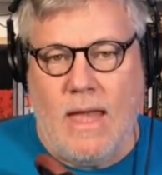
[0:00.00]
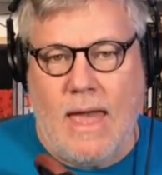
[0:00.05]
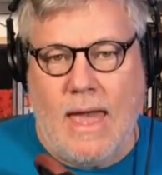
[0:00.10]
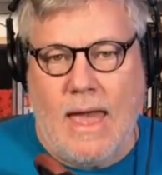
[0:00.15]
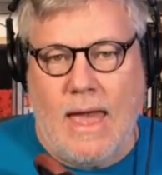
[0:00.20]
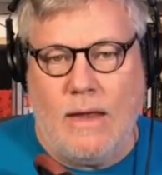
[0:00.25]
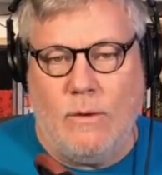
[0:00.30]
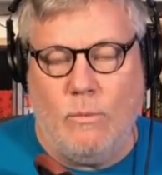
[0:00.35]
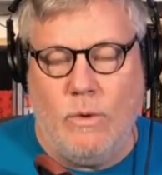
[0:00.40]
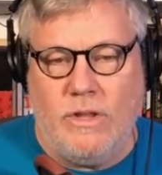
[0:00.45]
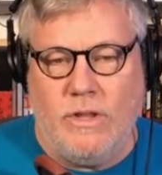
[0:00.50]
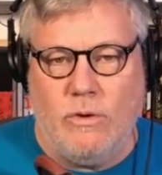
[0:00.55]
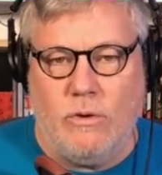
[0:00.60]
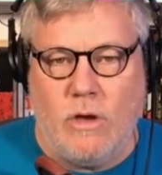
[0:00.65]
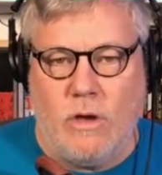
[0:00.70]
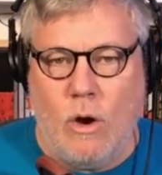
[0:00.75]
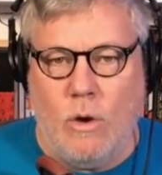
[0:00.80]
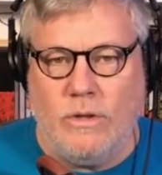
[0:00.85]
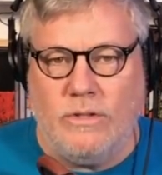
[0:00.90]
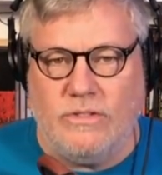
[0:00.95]
And when you
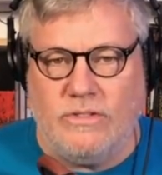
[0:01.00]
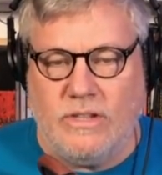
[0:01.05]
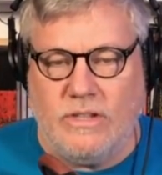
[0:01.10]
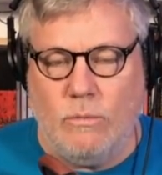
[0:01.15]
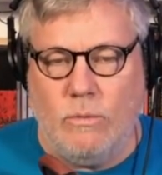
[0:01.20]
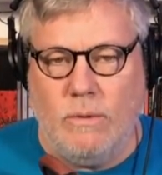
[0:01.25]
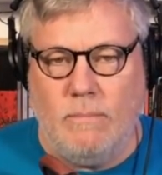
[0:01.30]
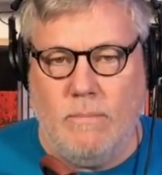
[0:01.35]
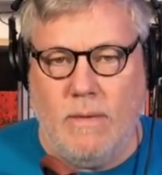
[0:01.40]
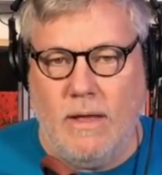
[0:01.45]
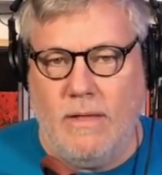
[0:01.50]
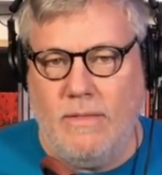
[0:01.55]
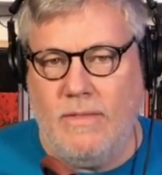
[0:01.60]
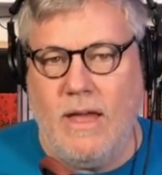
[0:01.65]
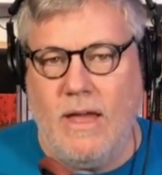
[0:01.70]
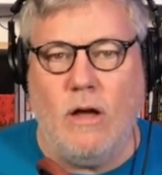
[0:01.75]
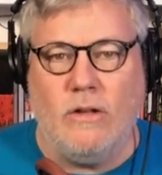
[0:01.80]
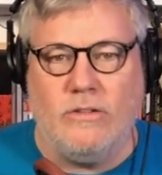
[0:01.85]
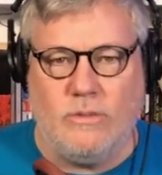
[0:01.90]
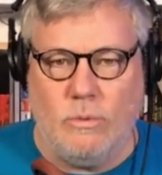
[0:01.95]
go and see when, and
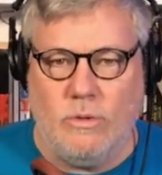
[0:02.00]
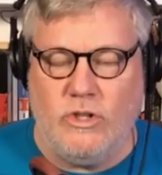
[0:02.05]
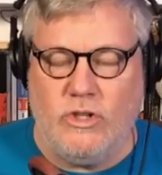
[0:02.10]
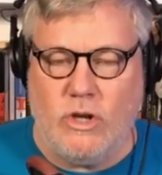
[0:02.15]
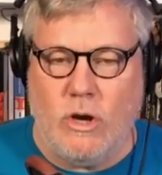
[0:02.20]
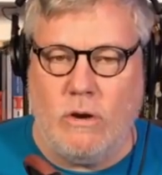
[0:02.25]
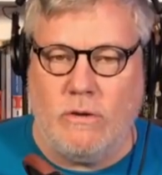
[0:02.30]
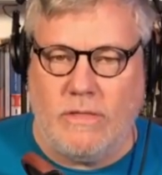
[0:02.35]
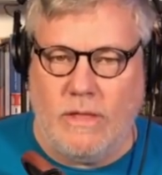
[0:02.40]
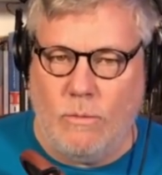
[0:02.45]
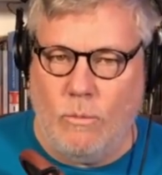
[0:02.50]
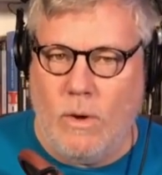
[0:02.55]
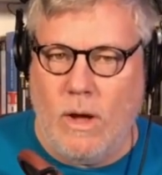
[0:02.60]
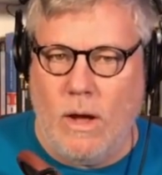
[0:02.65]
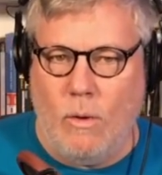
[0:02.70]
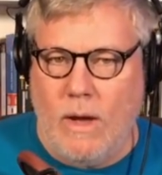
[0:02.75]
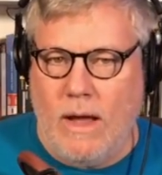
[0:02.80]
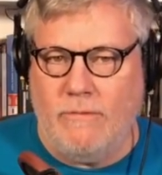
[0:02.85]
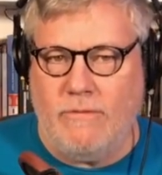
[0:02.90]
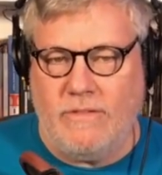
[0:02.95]
they also would joke that,
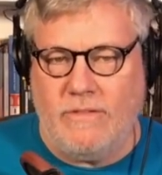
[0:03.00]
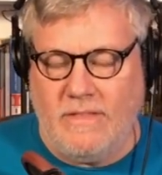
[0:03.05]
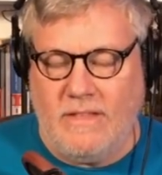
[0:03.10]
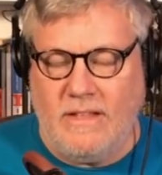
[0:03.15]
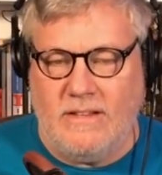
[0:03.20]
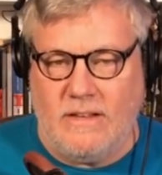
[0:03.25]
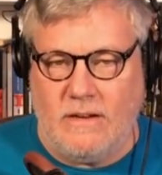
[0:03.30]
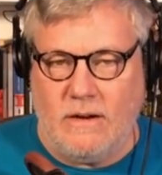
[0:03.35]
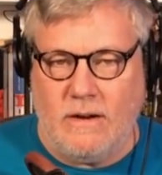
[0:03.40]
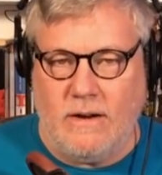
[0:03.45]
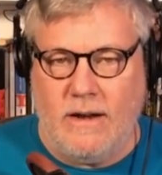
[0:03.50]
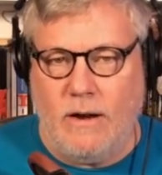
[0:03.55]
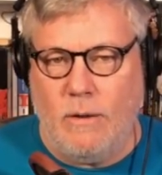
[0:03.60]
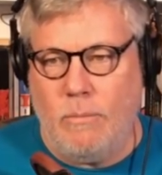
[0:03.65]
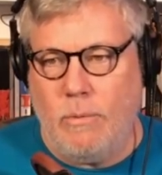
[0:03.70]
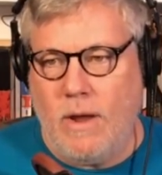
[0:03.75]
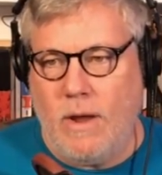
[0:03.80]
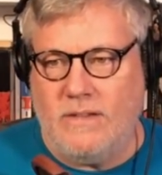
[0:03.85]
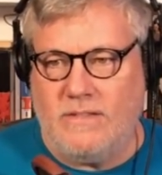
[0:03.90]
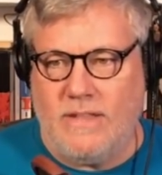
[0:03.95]
well, everything they did on
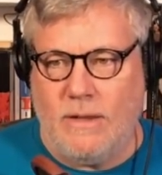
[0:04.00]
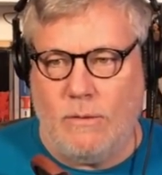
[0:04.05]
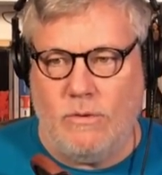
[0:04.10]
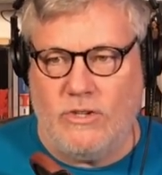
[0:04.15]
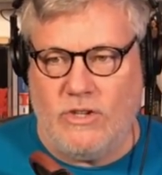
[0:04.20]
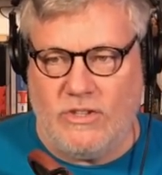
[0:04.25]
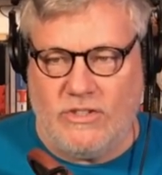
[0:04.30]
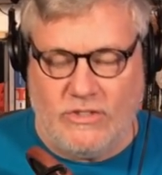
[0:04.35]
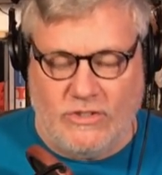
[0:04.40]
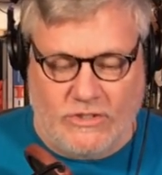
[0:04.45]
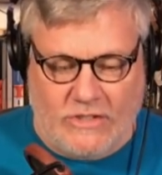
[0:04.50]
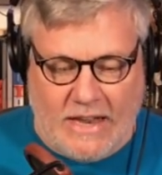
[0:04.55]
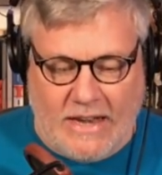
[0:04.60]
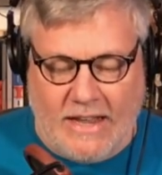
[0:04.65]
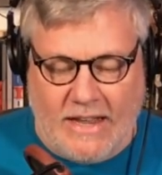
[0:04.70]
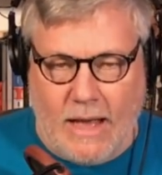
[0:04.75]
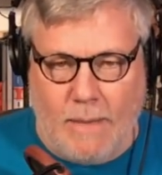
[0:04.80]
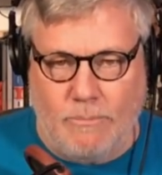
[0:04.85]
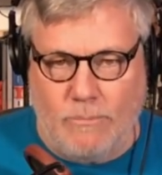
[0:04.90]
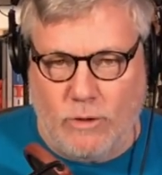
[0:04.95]
Enterprise, they were just
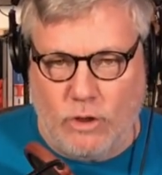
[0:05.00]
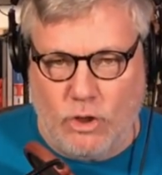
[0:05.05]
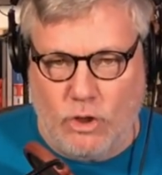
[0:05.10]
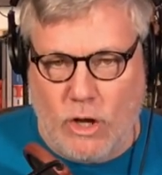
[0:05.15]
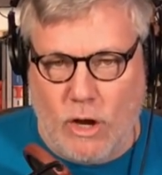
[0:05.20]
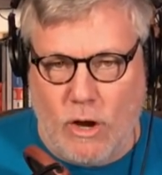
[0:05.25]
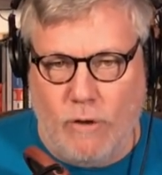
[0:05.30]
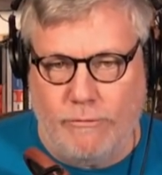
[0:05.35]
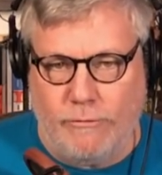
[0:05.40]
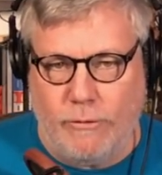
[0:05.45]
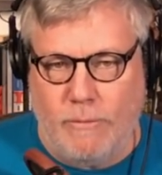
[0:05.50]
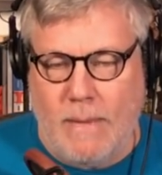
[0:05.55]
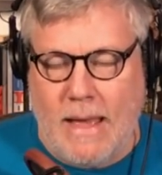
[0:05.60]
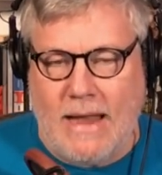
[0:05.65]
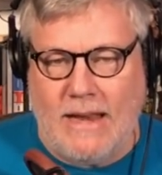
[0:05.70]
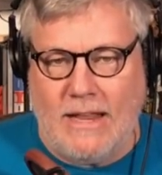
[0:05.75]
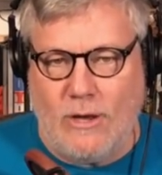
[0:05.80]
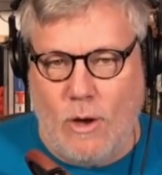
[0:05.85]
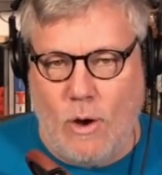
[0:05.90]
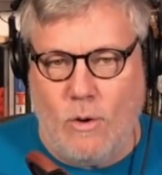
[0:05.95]
setting up the show for
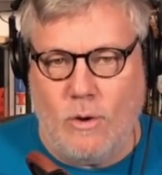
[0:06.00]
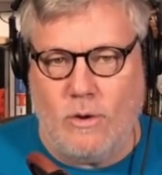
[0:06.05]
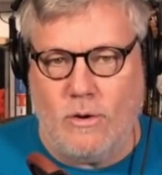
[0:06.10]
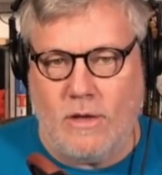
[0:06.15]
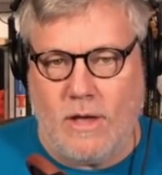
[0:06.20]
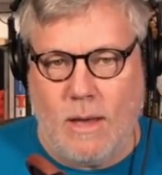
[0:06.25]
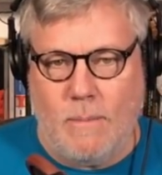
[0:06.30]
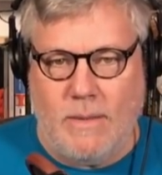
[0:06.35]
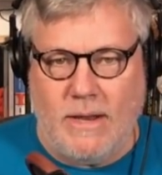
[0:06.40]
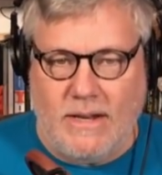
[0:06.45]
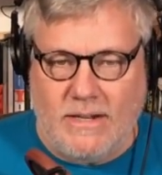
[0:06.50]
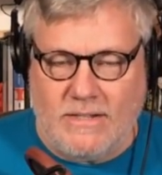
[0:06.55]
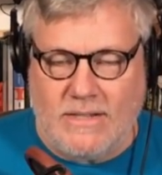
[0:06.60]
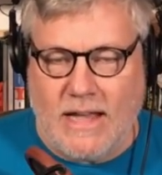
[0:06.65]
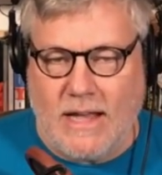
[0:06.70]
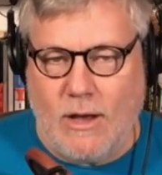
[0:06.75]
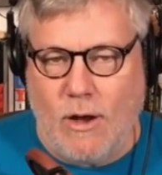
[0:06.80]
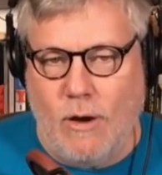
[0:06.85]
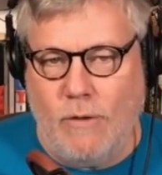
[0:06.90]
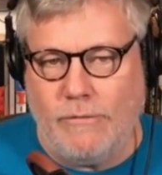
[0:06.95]
Manny Coto to come in and
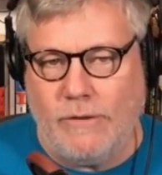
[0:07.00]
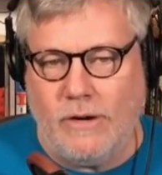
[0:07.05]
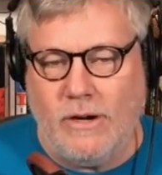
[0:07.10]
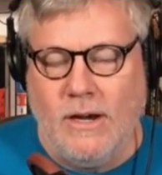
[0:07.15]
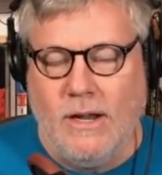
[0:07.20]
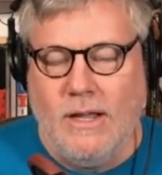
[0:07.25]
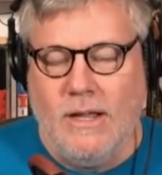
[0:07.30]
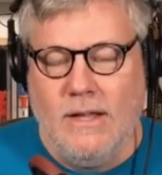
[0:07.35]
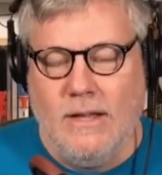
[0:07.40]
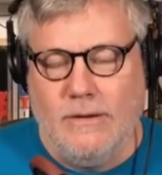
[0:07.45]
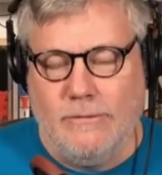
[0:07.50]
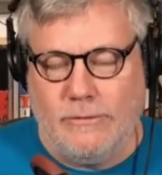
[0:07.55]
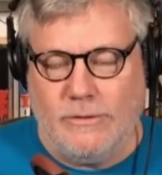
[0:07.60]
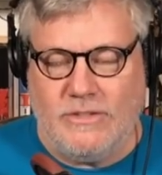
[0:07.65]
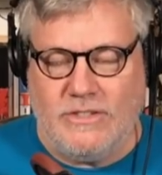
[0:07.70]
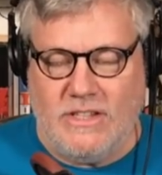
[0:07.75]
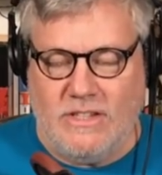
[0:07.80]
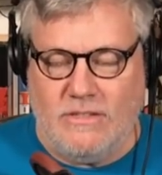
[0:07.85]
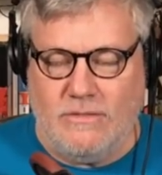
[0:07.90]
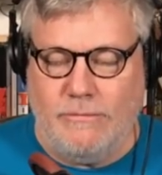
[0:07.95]
take over for
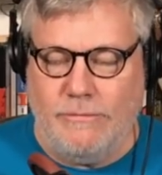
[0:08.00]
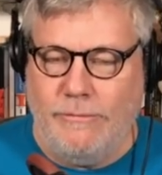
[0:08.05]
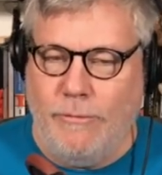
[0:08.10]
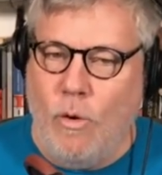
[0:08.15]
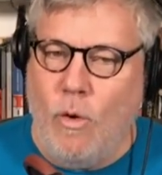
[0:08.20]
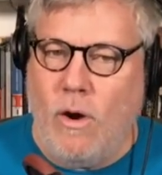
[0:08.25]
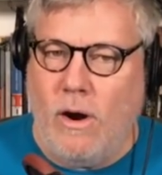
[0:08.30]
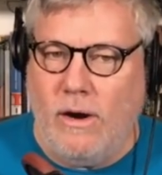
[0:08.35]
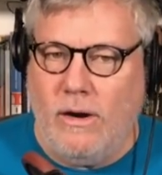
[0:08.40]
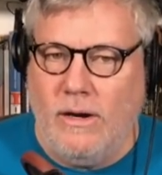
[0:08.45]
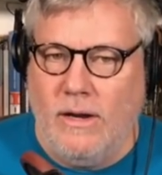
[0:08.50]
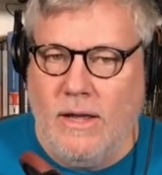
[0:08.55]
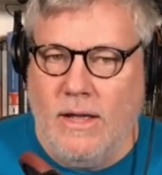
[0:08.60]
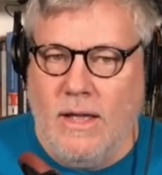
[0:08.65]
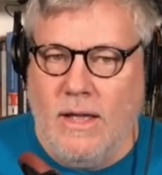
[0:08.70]
season four.